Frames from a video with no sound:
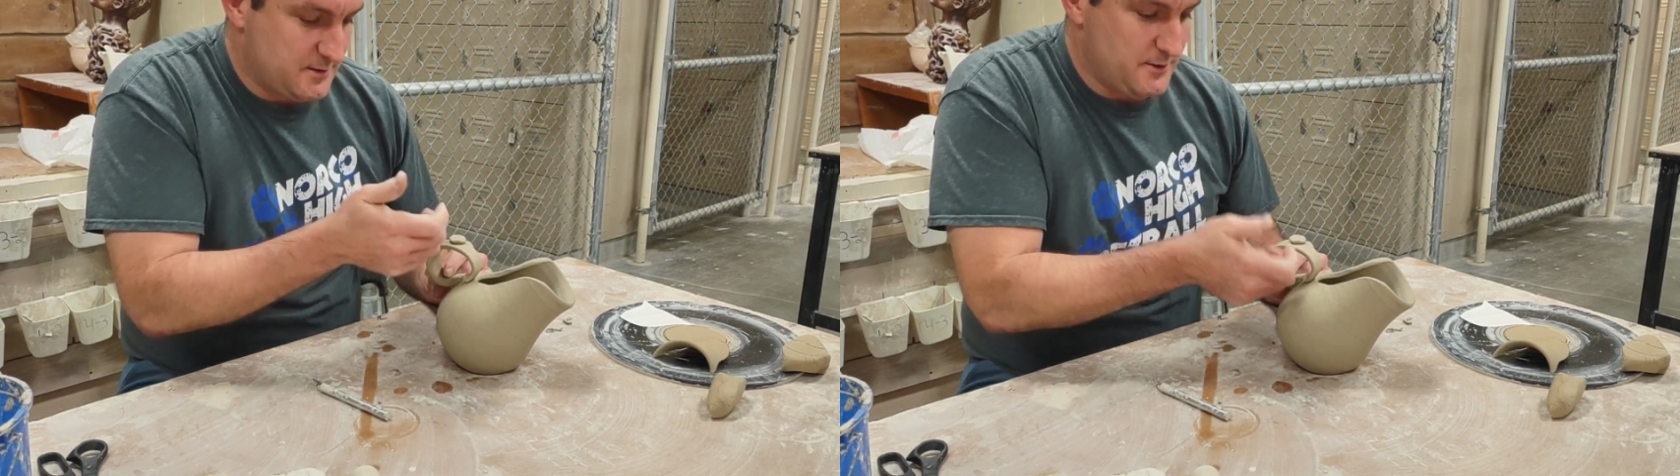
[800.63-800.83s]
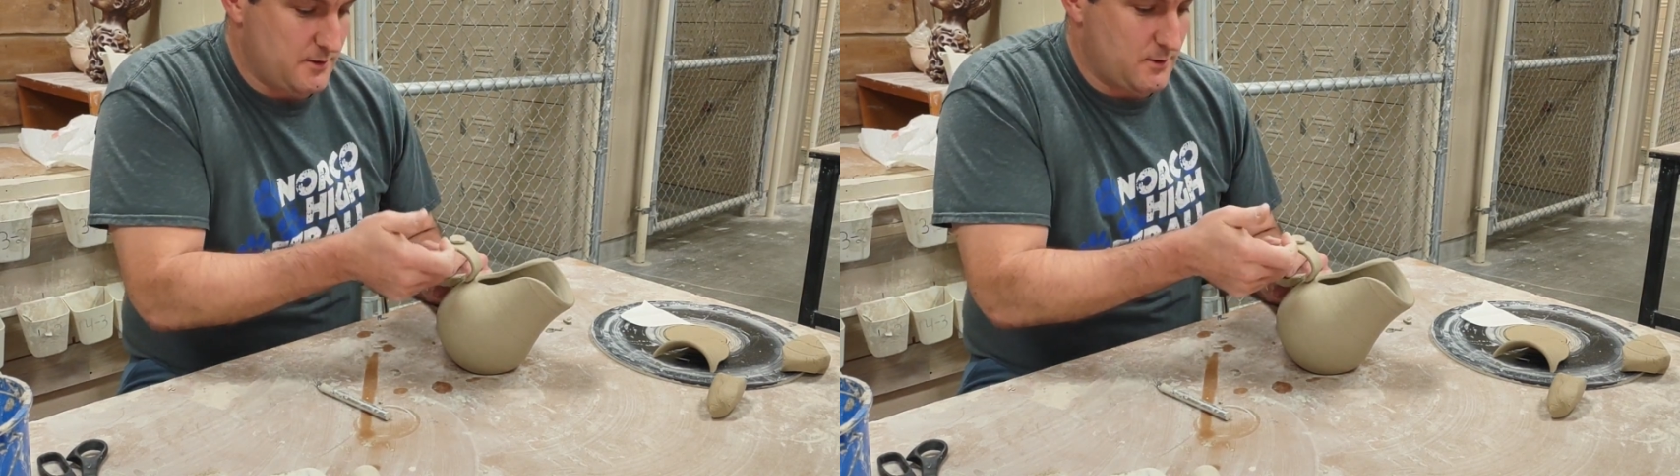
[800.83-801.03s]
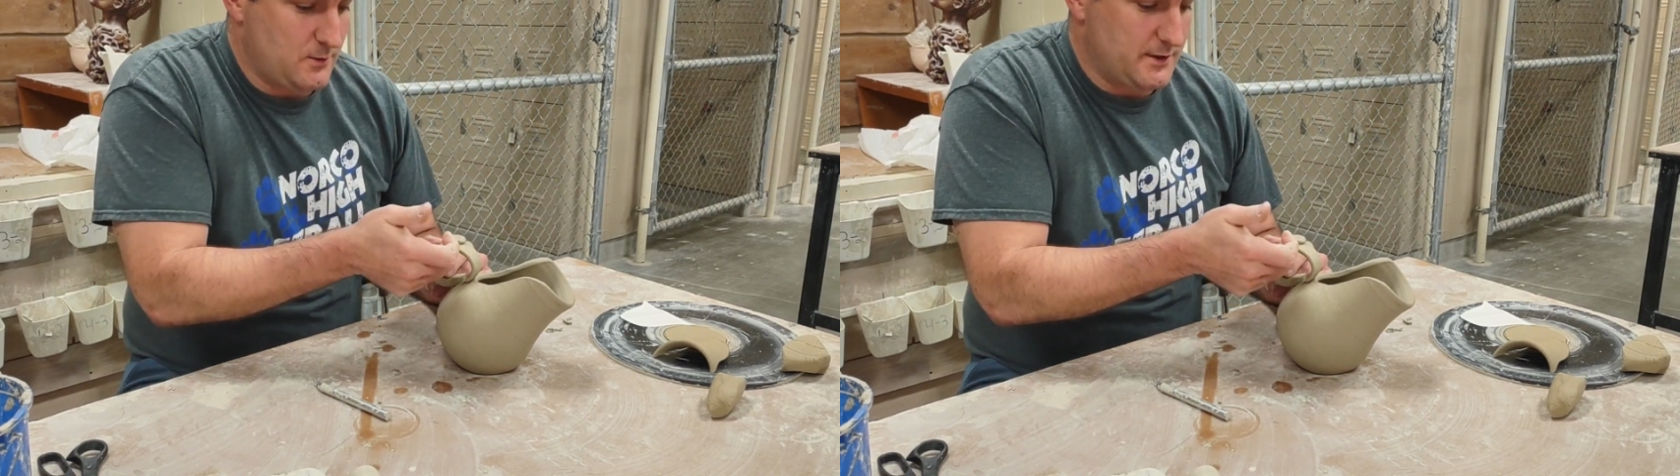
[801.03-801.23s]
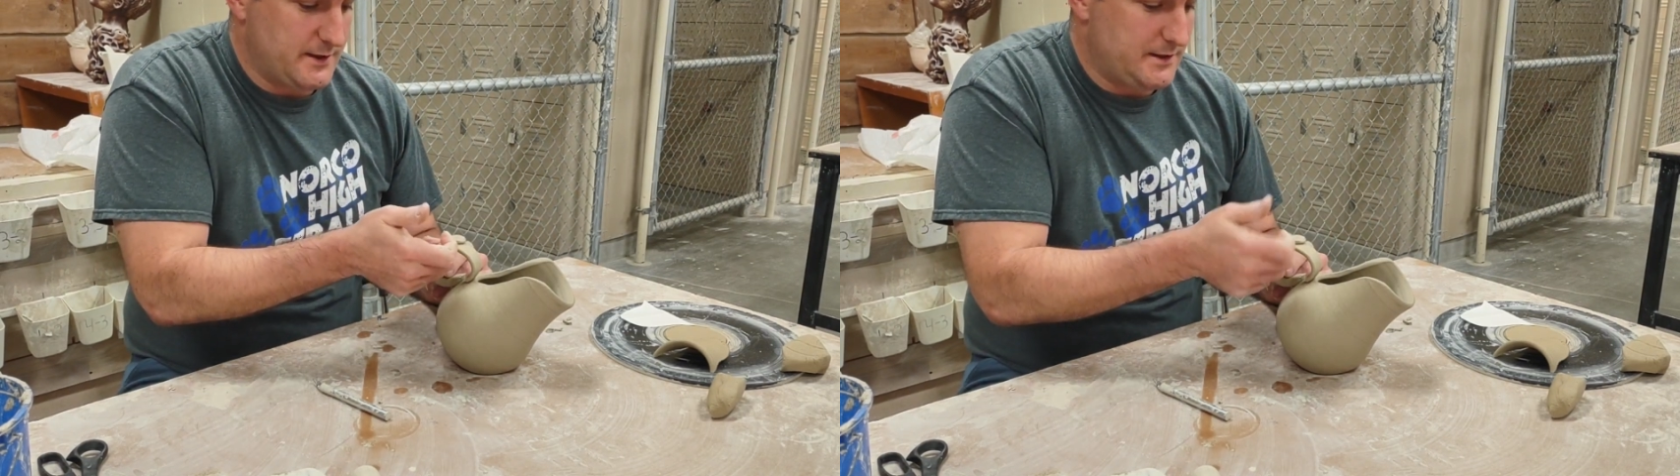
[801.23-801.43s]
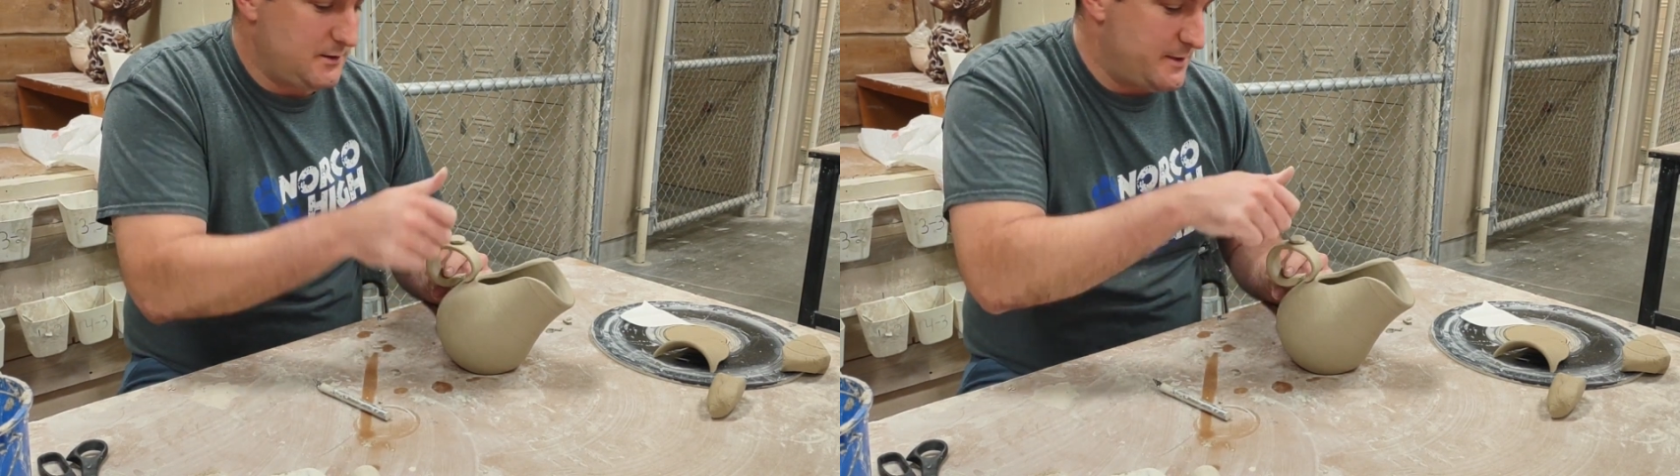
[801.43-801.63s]
So when you're
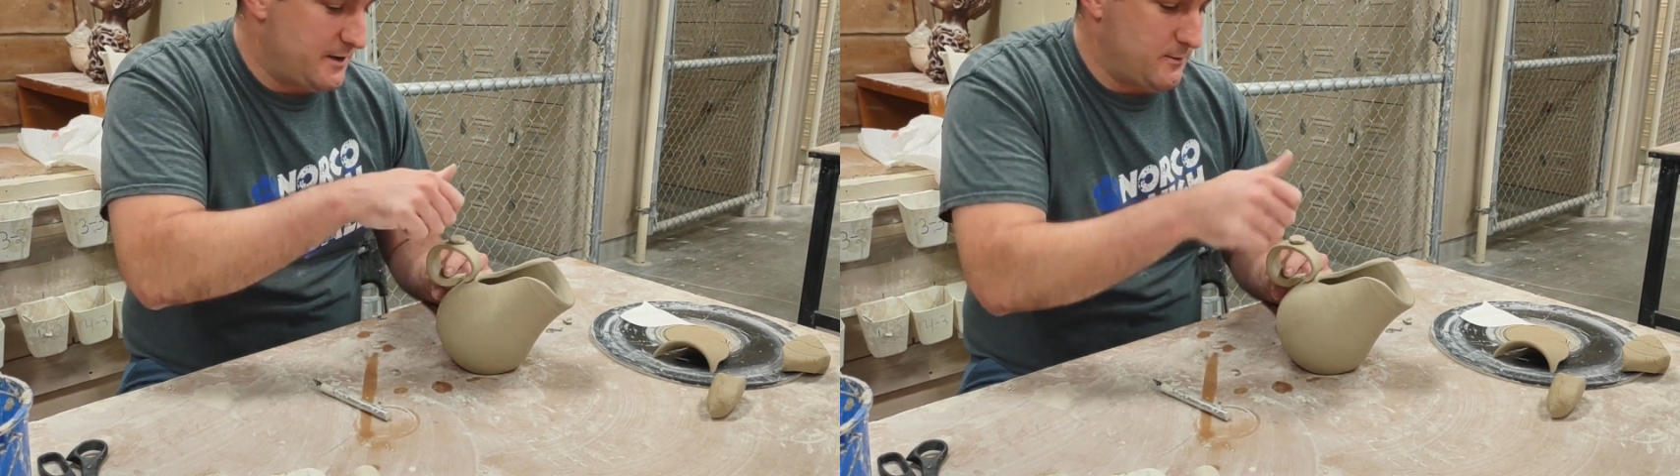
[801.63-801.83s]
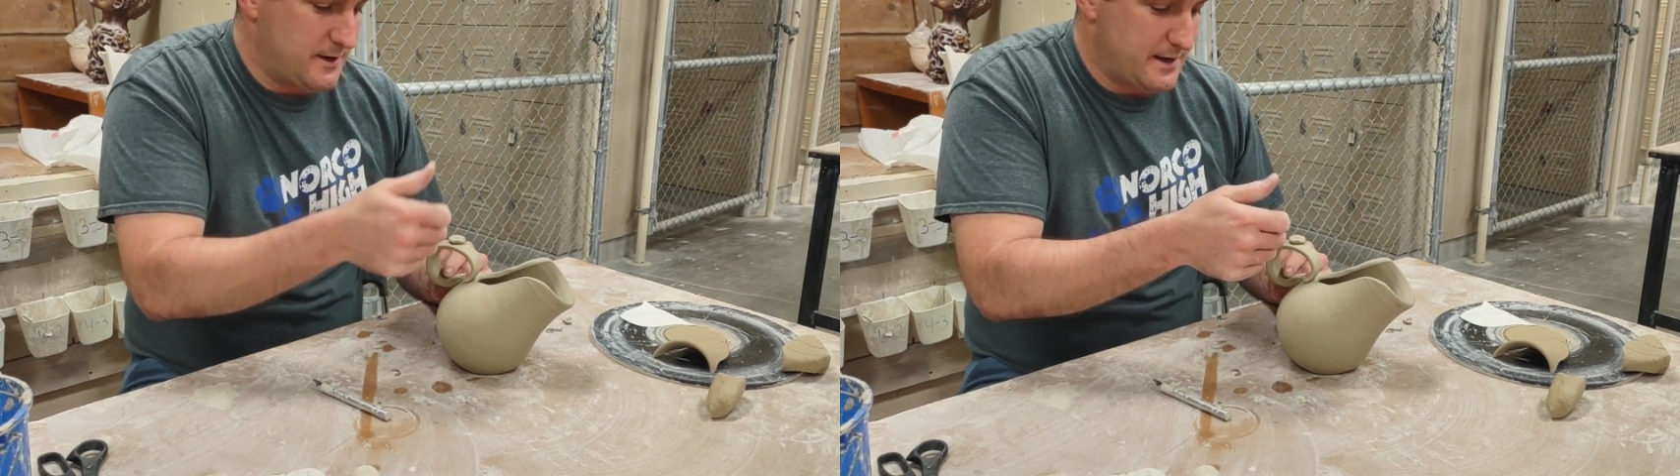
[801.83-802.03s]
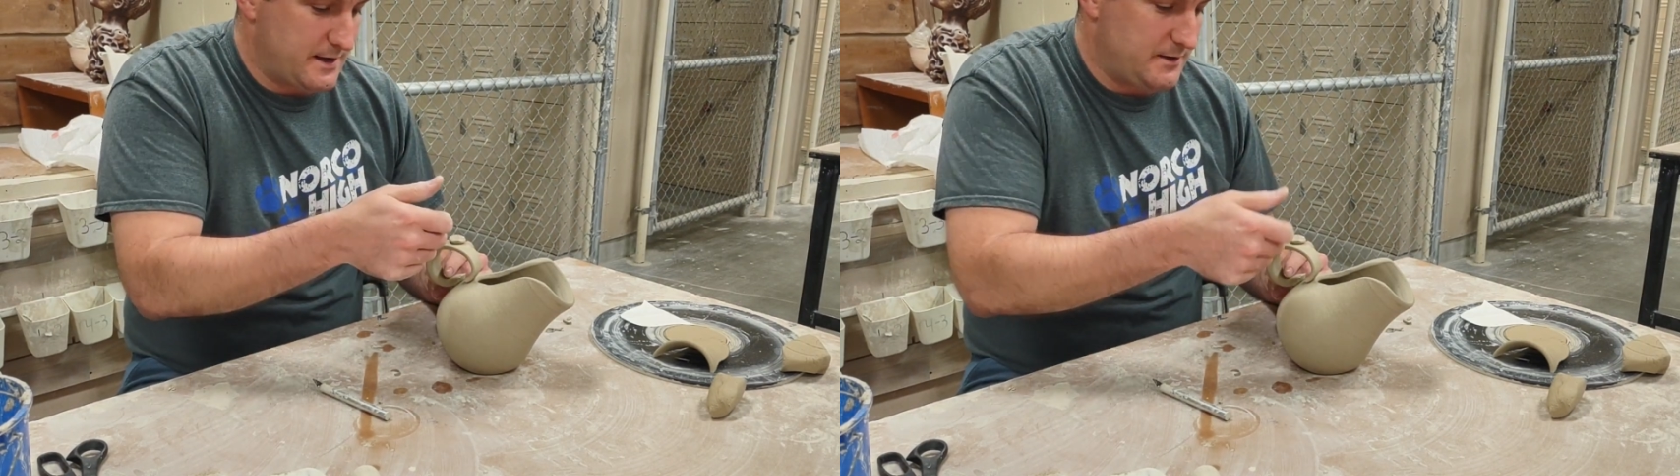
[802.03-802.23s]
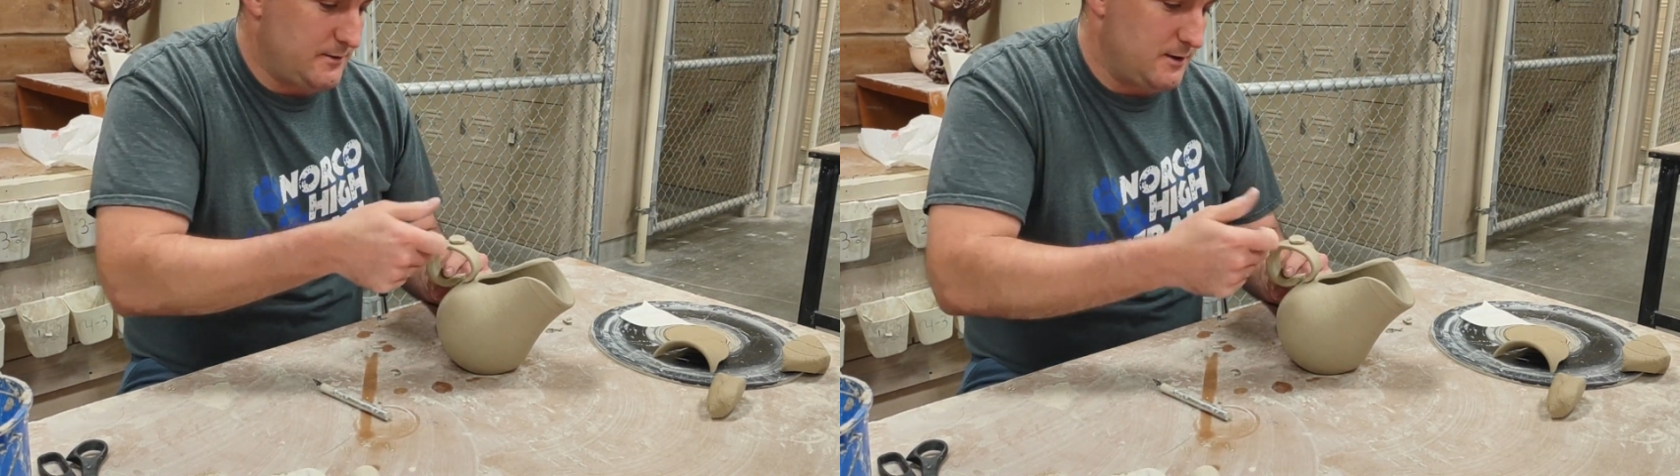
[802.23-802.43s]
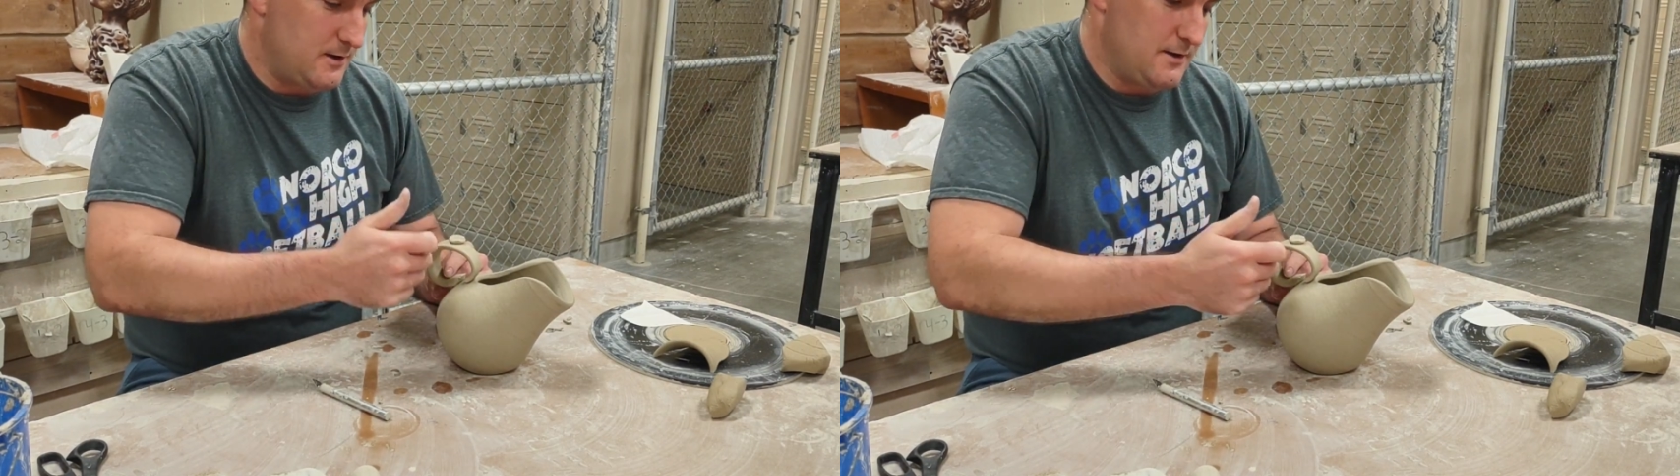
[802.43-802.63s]
holding it, no matter what hand
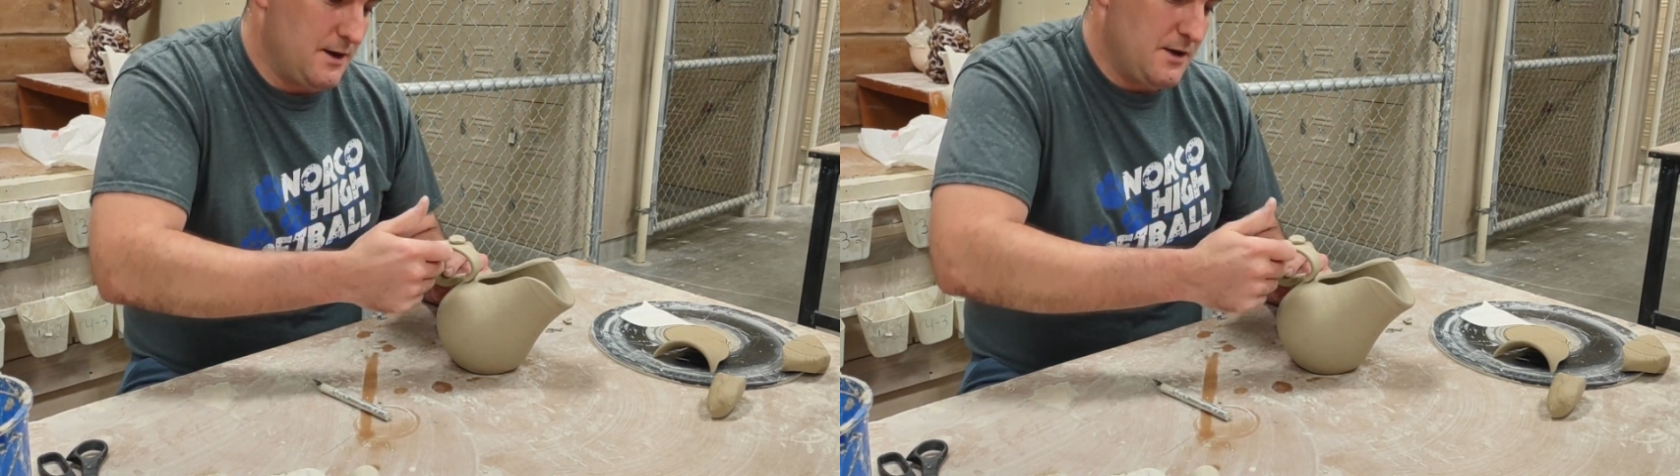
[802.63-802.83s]
you are,